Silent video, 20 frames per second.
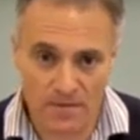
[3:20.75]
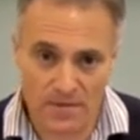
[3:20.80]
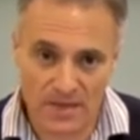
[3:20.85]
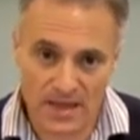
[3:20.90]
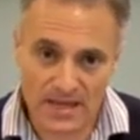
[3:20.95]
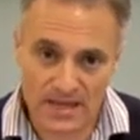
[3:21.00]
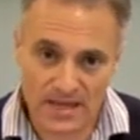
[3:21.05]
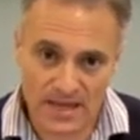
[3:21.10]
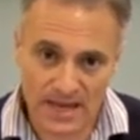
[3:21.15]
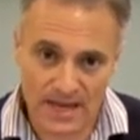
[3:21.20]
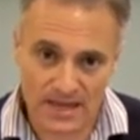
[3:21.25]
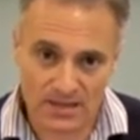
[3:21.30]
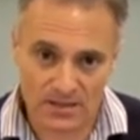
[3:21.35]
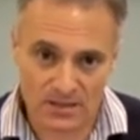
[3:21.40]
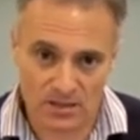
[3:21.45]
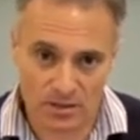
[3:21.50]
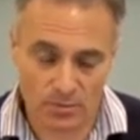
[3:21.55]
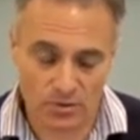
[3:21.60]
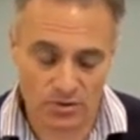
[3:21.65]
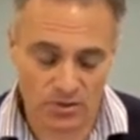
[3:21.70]
they can
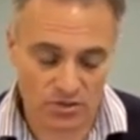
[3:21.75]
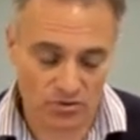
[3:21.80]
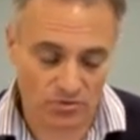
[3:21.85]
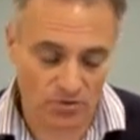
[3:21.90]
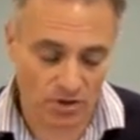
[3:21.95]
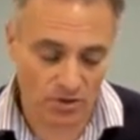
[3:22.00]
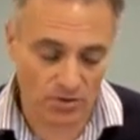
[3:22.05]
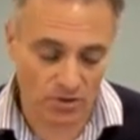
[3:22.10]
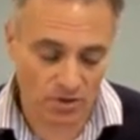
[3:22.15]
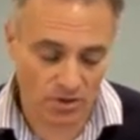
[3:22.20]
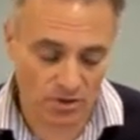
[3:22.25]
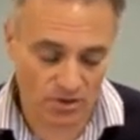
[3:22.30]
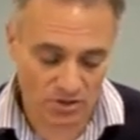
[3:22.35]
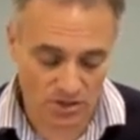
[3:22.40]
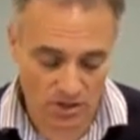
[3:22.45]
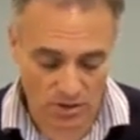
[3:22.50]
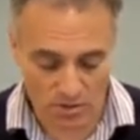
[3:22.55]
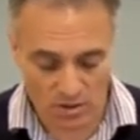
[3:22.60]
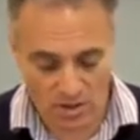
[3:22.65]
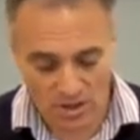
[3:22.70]
double stroke.
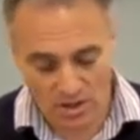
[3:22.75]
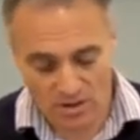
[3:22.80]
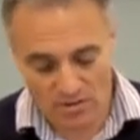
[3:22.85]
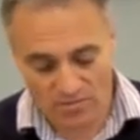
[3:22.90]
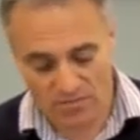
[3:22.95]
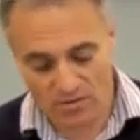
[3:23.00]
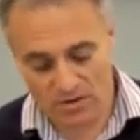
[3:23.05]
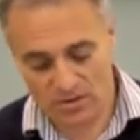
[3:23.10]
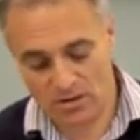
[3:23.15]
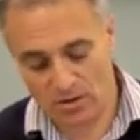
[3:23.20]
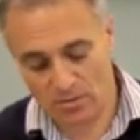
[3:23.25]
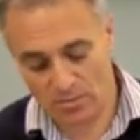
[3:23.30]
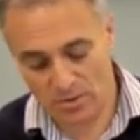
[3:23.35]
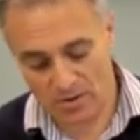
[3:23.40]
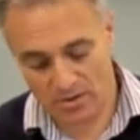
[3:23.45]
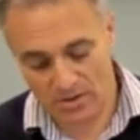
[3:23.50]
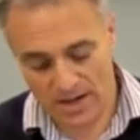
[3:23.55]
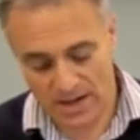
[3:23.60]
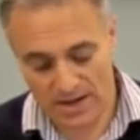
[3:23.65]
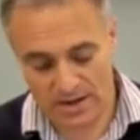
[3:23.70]
So for
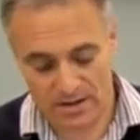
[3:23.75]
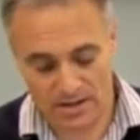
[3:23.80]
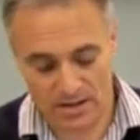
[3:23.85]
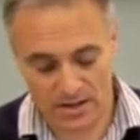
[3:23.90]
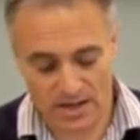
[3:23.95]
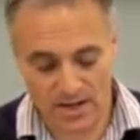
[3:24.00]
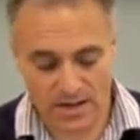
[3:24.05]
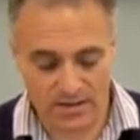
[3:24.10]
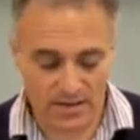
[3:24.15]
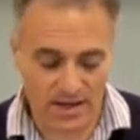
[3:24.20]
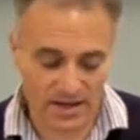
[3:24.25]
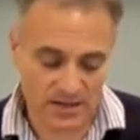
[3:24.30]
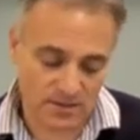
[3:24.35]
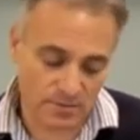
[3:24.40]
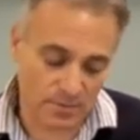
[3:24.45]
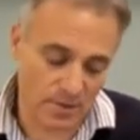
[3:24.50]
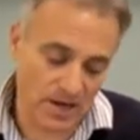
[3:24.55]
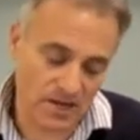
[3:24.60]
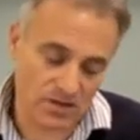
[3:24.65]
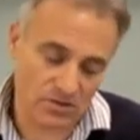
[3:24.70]
example, that
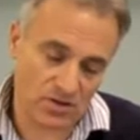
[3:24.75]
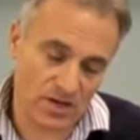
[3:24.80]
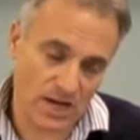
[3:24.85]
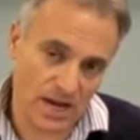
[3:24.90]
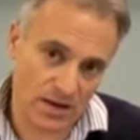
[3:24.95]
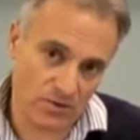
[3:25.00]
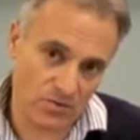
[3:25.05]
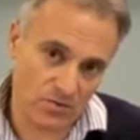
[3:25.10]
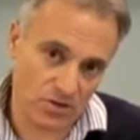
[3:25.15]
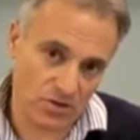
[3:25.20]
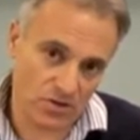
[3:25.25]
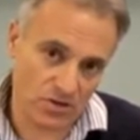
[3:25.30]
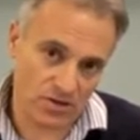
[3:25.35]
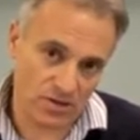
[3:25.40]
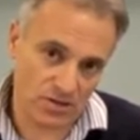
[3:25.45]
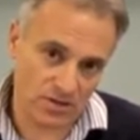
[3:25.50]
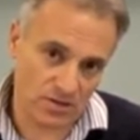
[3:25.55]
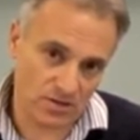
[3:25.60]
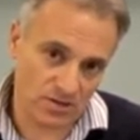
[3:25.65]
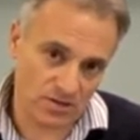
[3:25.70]
depends on how you
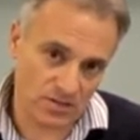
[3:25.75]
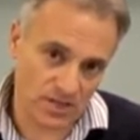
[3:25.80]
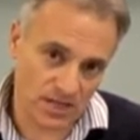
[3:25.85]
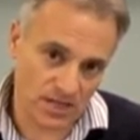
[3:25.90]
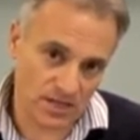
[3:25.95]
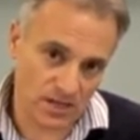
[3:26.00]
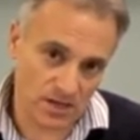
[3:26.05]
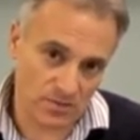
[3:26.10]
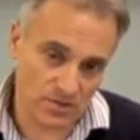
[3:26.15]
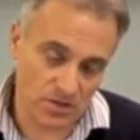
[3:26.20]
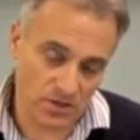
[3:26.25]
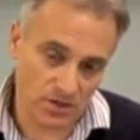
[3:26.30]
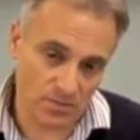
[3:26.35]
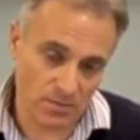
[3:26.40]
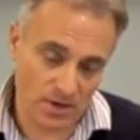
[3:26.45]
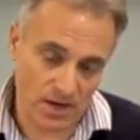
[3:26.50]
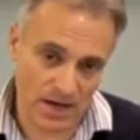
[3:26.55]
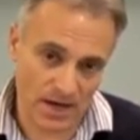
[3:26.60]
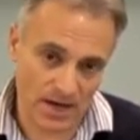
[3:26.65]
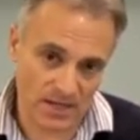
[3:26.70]
can set it up. So you
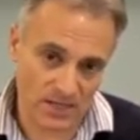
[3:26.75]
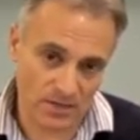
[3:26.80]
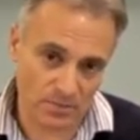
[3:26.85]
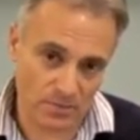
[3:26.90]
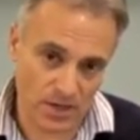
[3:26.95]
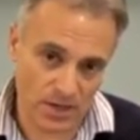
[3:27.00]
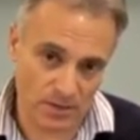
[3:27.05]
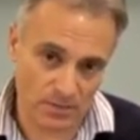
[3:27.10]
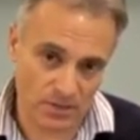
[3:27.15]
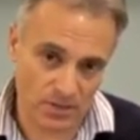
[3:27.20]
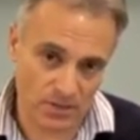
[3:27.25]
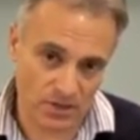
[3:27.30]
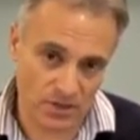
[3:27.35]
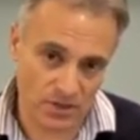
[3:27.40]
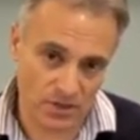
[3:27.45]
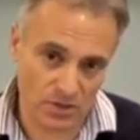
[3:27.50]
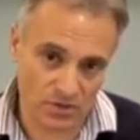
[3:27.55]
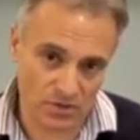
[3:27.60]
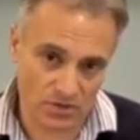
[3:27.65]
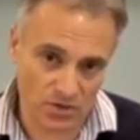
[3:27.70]
might actually be able to
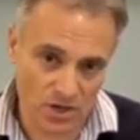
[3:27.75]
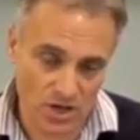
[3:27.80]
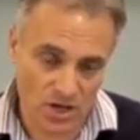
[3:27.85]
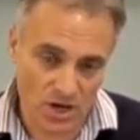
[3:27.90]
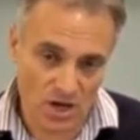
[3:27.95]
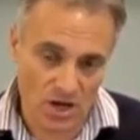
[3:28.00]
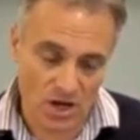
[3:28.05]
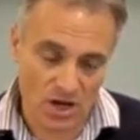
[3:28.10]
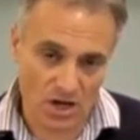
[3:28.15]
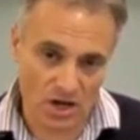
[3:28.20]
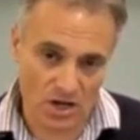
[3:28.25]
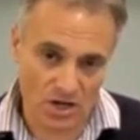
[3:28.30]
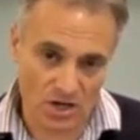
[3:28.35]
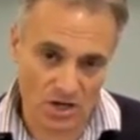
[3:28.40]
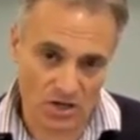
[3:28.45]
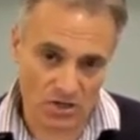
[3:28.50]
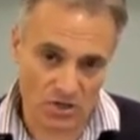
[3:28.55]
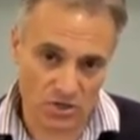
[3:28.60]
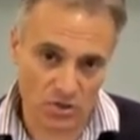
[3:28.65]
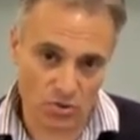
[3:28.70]
use
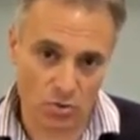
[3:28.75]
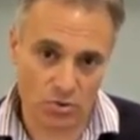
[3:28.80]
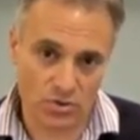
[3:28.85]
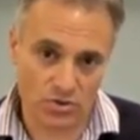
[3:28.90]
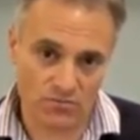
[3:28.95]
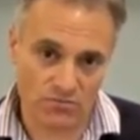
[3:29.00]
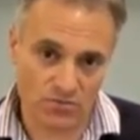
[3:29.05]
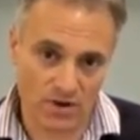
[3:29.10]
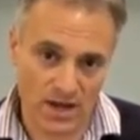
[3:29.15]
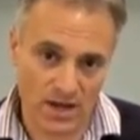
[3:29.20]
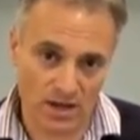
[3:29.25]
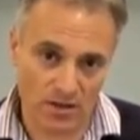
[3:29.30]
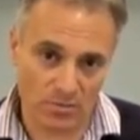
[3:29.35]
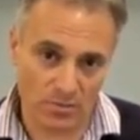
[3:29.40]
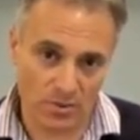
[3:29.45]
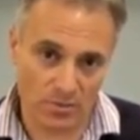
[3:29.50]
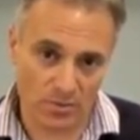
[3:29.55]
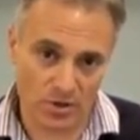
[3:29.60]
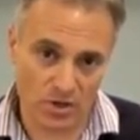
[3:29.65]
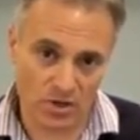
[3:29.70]
a shorter rail,
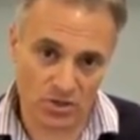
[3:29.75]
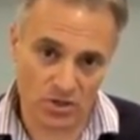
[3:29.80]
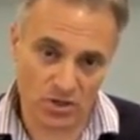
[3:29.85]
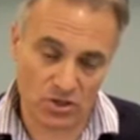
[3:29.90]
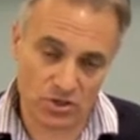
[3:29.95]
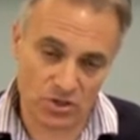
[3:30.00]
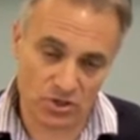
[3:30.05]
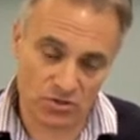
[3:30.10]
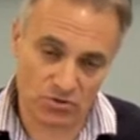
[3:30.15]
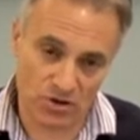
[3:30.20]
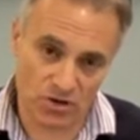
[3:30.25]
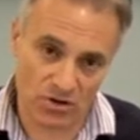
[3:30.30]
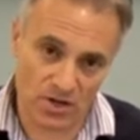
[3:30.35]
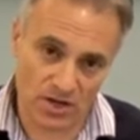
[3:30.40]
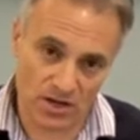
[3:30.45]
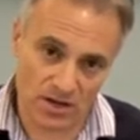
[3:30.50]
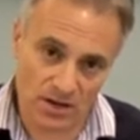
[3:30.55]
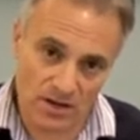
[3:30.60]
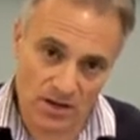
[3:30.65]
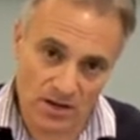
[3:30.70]
but because you can stroke
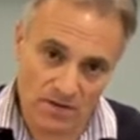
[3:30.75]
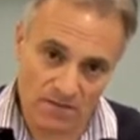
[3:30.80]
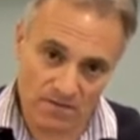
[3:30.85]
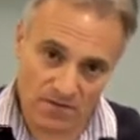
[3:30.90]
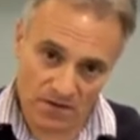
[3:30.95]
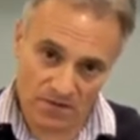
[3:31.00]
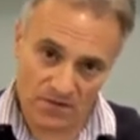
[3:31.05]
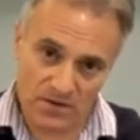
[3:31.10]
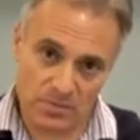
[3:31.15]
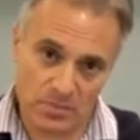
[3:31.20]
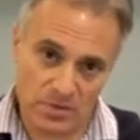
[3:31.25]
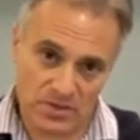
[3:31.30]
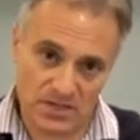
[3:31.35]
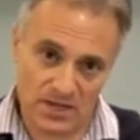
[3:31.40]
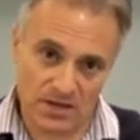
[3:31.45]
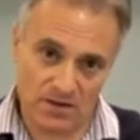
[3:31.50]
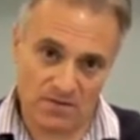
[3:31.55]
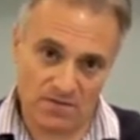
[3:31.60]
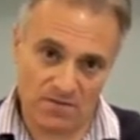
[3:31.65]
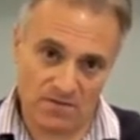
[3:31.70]
it
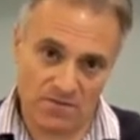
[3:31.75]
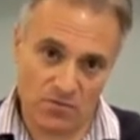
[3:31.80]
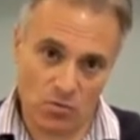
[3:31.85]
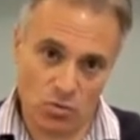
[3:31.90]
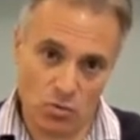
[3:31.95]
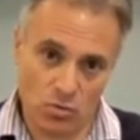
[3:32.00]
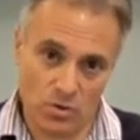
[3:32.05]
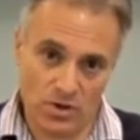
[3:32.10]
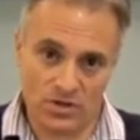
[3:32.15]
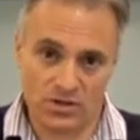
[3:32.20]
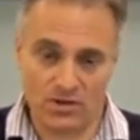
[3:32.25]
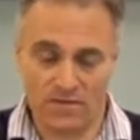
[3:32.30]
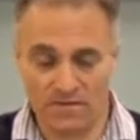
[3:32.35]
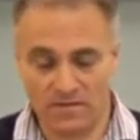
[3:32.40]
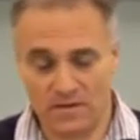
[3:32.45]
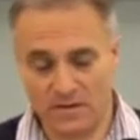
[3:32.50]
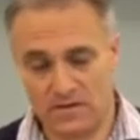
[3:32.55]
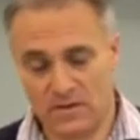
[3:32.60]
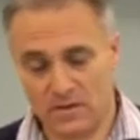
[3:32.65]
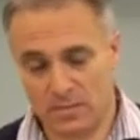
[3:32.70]
50% forward and
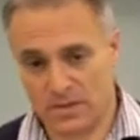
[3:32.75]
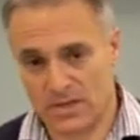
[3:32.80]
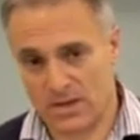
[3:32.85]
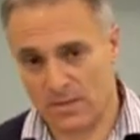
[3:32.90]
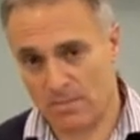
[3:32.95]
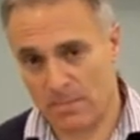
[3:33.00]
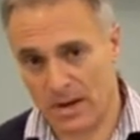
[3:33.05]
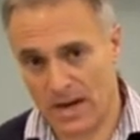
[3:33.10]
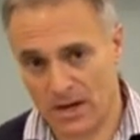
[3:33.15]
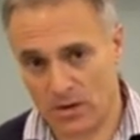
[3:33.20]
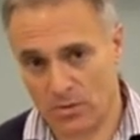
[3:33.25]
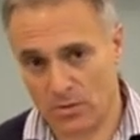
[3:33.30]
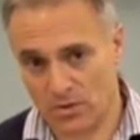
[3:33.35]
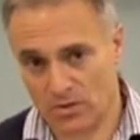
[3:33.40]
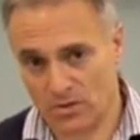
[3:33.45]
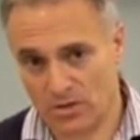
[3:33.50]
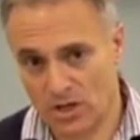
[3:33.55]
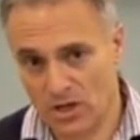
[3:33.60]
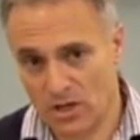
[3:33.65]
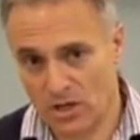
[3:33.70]
50%
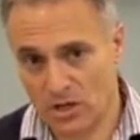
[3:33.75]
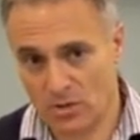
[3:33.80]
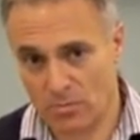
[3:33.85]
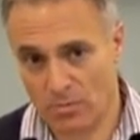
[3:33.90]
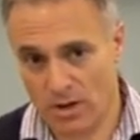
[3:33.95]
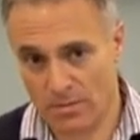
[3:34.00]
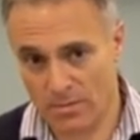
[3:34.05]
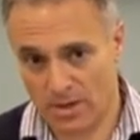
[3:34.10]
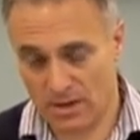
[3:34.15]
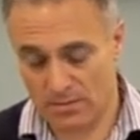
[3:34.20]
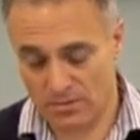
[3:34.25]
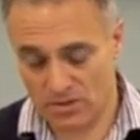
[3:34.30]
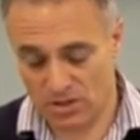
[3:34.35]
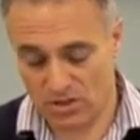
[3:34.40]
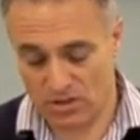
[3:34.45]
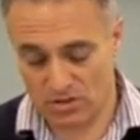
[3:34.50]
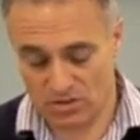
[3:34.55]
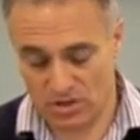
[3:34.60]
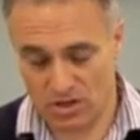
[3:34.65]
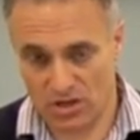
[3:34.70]
backwards, you might be able to
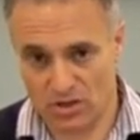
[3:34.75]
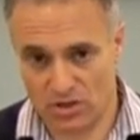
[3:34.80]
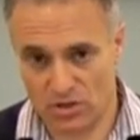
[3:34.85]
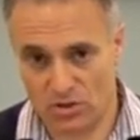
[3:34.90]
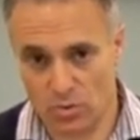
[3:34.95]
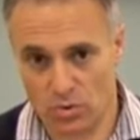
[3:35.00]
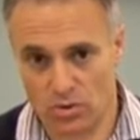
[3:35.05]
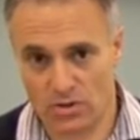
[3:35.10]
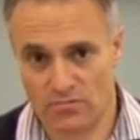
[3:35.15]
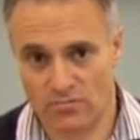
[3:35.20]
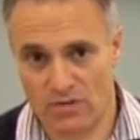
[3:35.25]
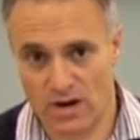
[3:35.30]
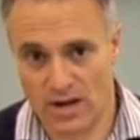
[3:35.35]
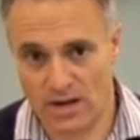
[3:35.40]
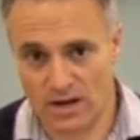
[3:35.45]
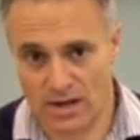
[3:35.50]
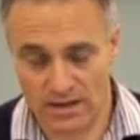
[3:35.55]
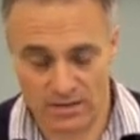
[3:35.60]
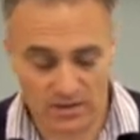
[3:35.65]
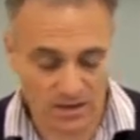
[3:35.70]
use a shorter rail
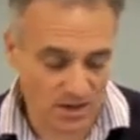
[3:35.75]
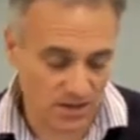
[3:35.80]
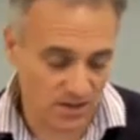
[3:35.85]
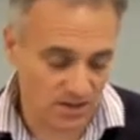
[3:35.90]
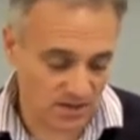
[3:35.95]
length.